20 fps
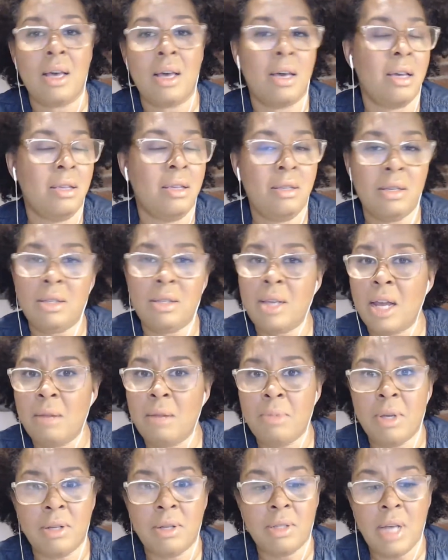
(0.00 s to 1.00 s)
You just got to
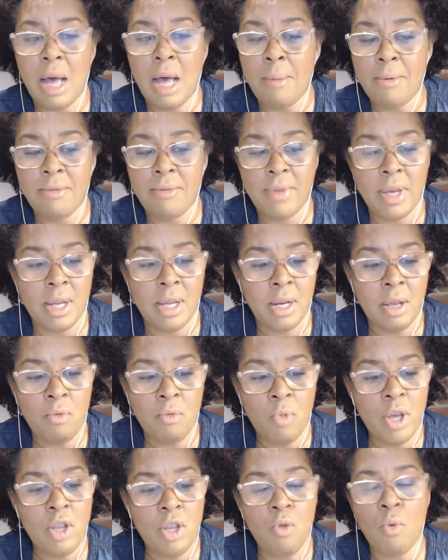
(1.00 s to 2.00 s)
be on top of it. And
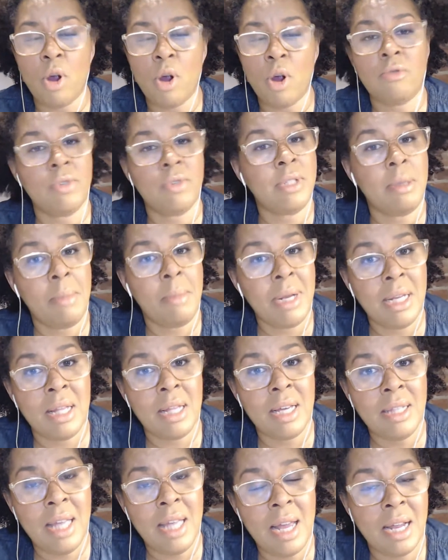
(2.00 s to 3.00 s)
when you work for somebody
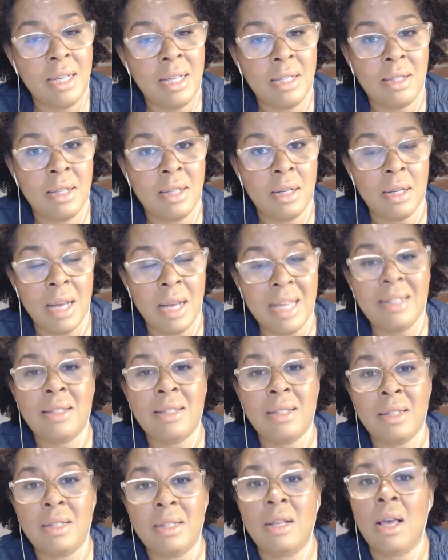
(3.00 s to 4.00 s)
like that, I guess the
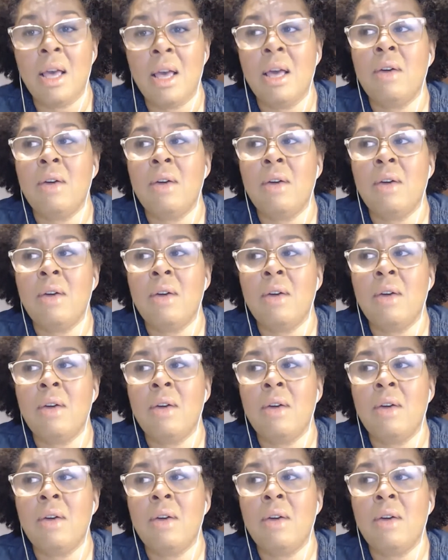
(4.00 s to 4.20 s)
lesson